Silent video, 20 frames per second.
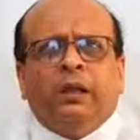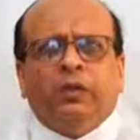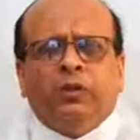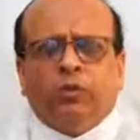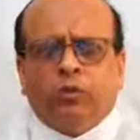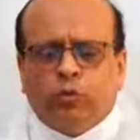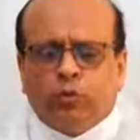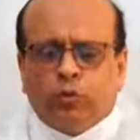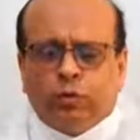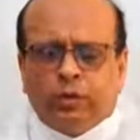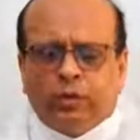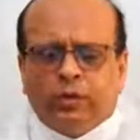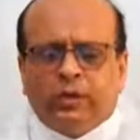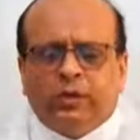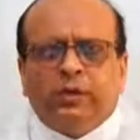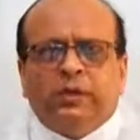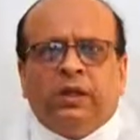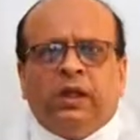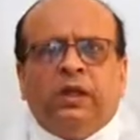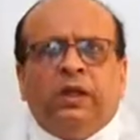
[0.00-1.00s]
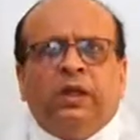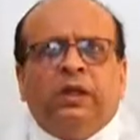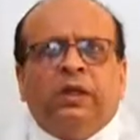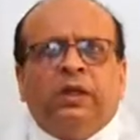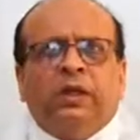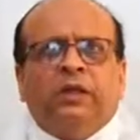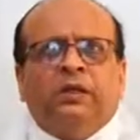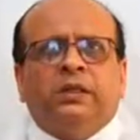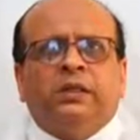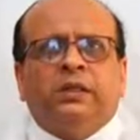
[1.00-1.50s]
these 2 stages are
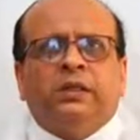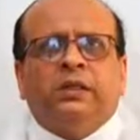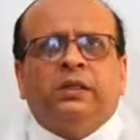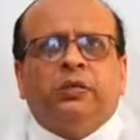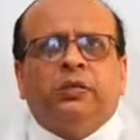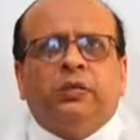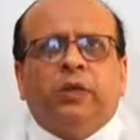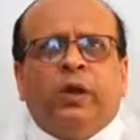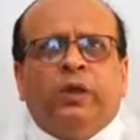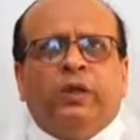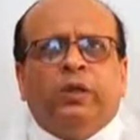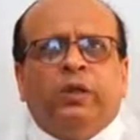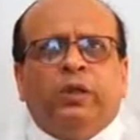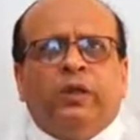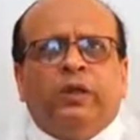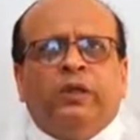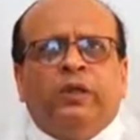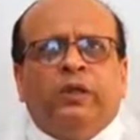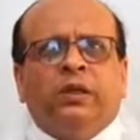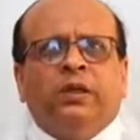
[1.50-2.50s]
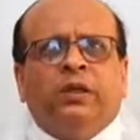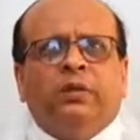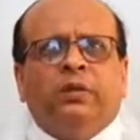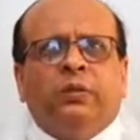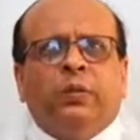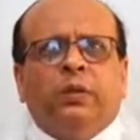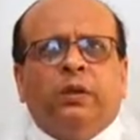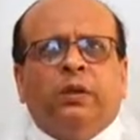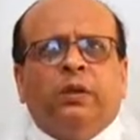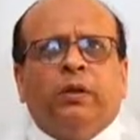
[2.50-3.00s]
done at 6 to 8 weeks
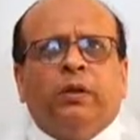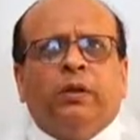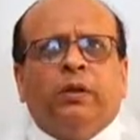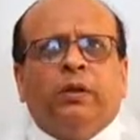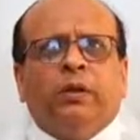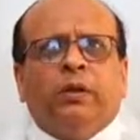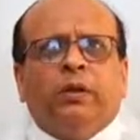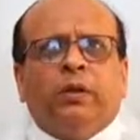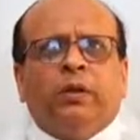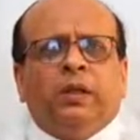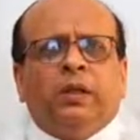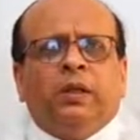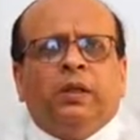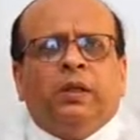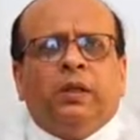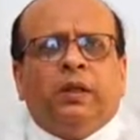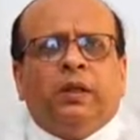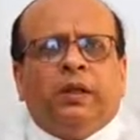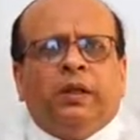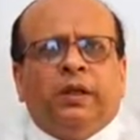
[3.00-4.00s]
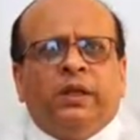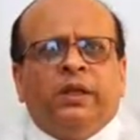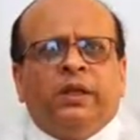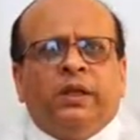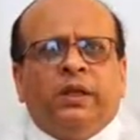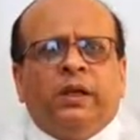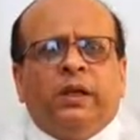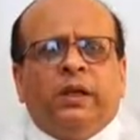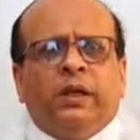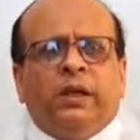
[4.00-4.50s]
interval.
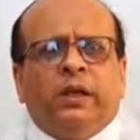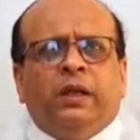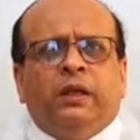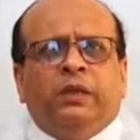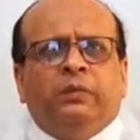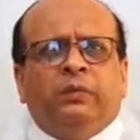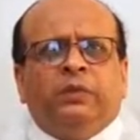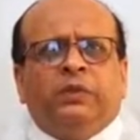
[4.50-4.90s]
Recently,